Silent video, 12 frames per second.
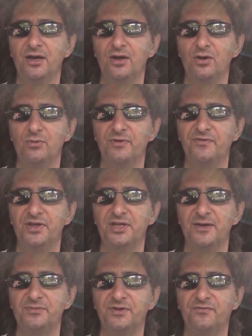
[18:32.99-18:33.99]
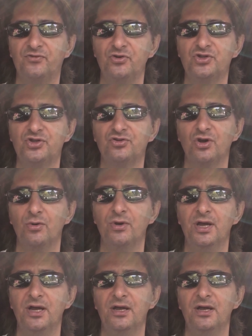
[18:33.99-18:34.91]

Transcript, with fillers: along with the adaptive cruise control.